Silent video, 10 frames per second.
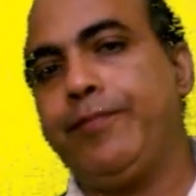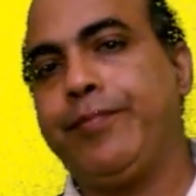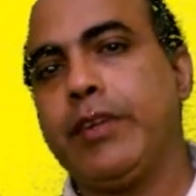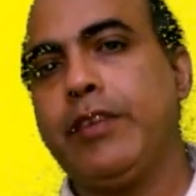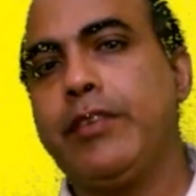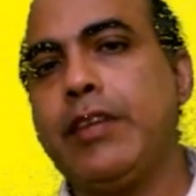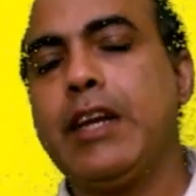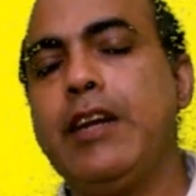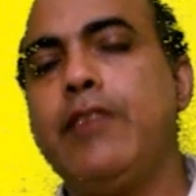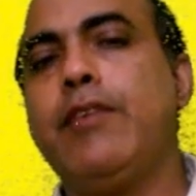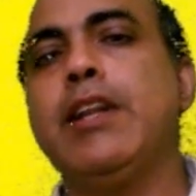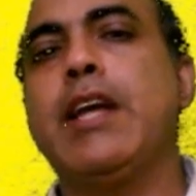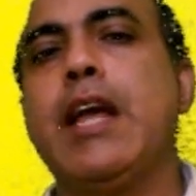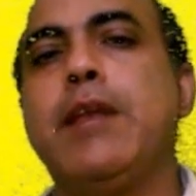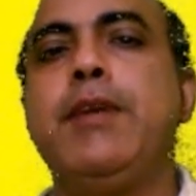Second one
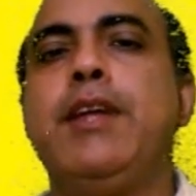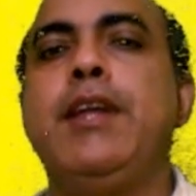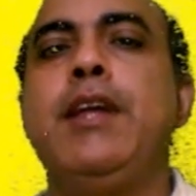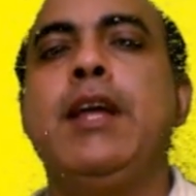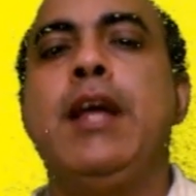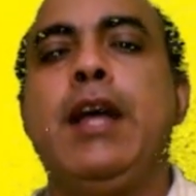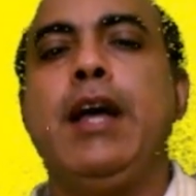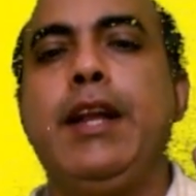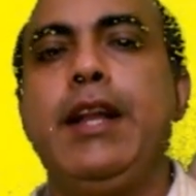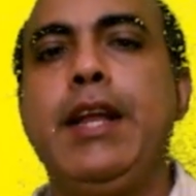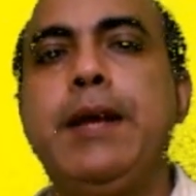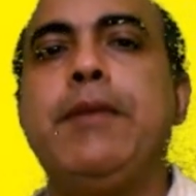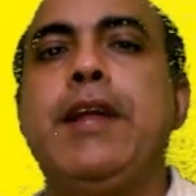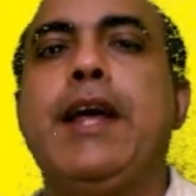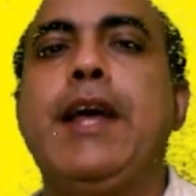can be named
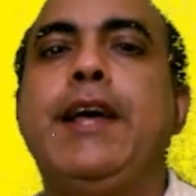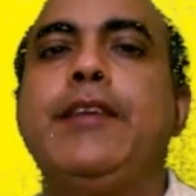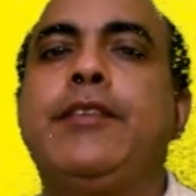as